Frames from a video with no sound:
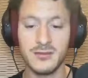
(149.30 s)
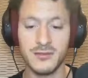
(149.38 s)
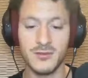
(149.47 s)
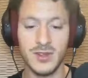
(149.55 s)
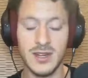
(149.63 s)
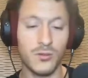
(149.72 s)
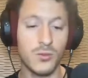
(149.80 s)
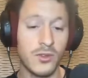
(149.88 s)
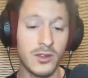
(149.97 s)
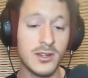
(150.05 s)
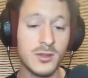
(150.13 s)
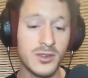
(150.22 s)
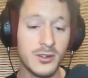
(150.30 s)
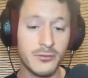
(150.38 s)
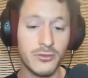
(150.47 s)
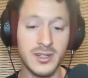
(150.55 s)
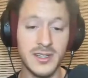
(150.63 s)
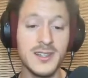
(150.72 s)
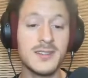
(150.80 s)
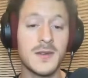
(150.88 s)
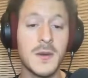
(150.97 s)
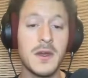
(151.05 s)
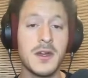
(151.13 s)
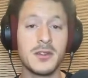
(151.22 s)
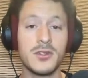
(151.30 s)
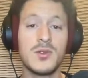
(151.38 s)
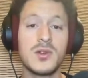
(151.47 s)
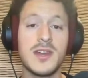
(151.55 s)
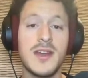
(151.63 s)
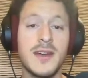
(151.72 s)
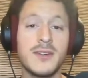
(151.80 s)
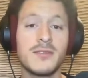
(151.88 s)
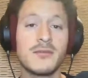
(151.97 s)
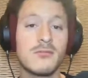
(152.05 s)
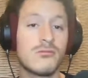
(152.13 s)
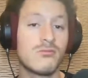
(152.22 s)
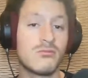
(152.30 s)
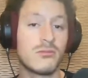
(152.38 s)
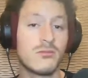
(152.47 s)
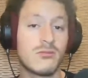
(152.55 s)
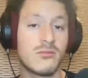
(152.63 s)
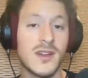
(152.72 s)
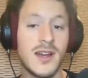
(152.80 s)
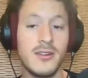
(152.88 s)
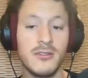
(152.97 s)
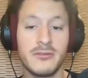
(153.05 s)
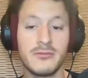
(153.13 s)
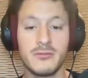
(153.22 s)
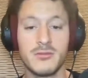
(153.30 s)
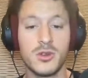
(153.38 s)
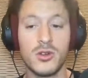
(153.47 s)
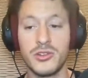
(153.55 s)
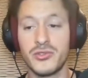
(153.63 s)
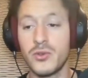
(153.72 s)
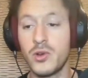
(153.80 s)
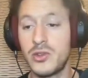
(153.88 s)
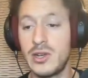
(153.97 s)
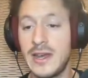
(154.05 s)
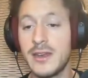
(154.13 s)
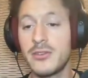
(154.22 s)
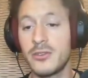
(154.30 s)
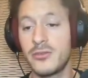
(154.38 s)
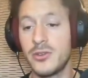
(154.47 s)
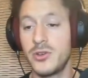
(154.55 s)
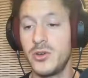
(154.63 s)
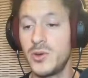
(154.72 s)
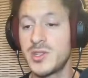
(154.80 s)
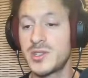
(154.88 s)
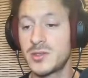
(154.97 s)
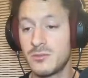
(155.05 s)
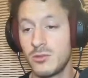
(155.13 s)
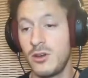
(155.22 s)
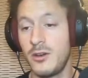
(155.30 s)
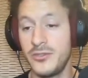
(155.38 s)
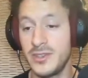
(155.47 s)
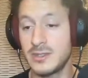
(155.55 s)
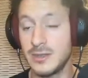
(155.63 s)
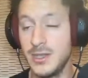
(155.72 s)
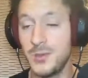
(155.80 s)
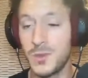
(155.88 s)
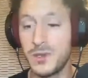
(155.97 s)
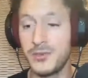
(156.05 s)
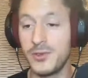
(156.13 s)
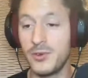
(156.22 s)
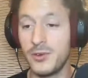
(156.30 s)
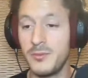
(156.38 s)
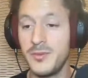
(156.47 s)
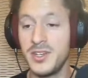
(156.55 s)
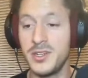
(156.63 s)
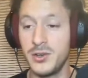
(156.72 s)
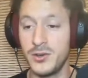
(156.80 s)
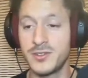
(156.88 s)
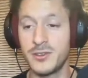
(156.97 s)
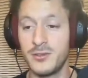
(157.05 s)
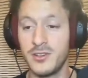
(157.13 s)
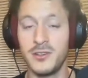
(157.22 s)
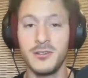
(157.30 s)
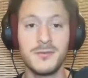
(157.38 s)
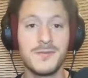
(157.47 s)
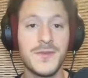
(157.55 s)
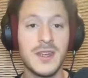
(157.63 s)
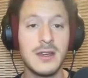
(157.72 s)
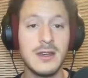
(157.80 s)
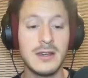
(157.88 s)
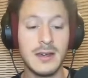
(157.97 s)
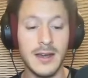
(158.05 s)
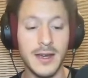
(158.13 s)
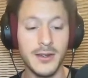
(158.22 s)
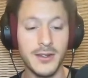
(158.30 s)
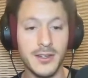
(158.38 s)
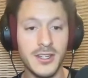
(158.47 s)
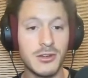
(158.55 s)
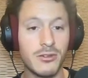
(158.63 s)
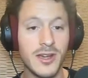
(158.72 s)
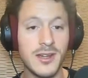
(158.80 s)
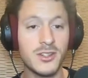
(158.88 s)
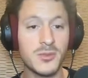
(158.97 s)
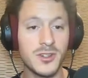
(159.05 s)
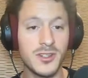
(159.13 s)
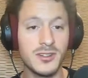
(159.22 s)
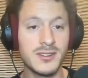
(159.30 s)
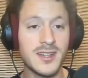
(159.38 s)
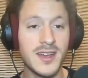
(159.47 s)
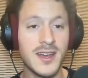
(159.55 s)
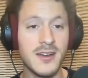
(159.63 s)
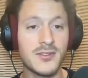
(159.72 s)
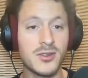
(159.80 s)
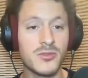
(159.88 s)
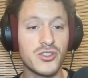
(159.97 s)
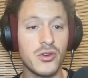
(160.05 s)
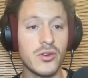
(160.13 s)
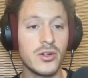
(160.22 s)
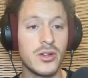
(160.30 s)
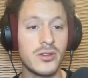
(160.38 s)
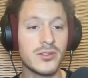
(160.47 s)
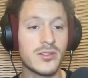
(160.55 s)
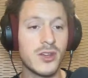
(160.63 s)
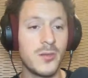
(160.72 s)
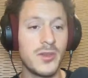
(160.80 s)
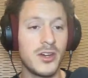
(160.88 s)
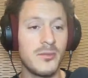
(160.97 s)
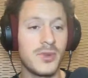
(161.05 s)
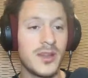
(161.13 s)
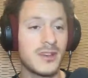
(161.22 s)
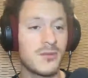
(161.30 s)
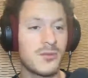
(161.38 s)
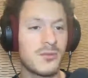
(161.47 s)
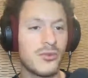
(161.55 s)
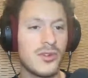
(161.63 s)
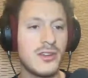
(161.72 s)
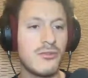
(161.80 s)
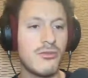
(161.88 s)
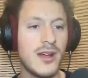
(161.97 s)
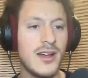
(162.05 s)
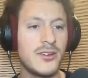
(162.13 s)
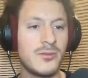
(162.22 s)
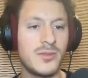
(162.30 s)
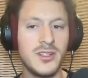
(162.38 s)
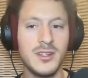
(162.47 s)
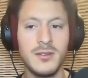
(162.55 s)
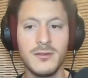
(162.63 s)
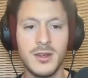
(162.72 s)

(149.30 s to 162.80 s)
like with a little bit of release, you can kind of control the length of your notes, obviously, with your MIDI notes over here. And in the arrangement, they have some shorter notes coming up like pretty randomly,